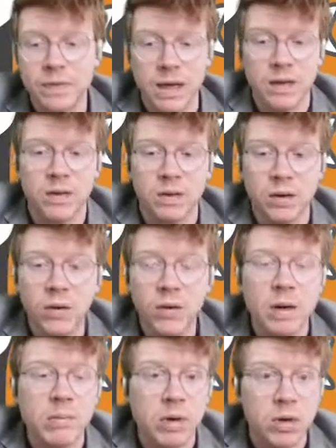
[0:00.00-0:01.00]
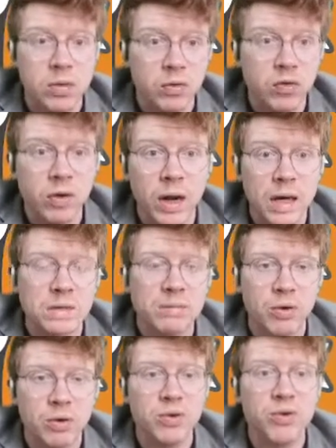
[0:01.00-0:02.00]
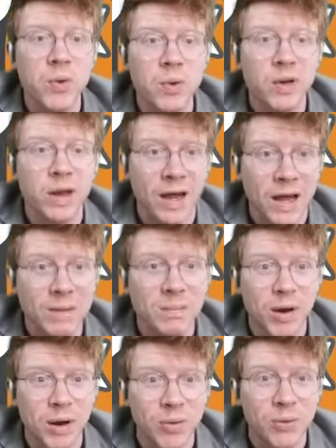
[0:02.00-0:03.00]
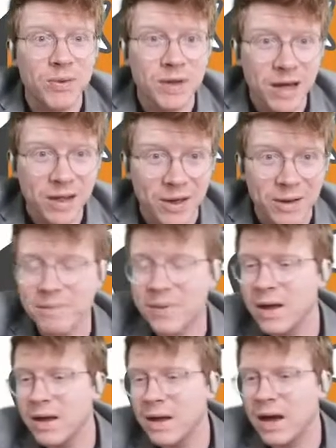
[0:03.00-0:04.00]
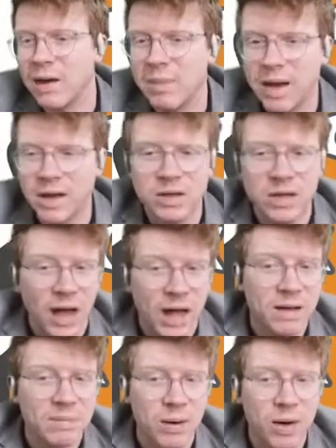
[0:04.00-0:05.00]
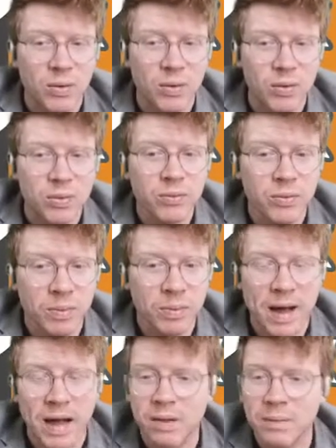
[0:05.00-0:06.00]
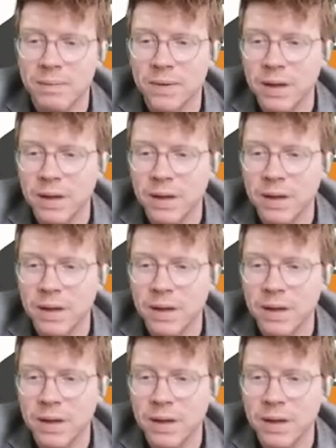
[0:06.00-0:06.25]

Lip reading: That's occurring because you're trying to push two like poles together, and like poles repel.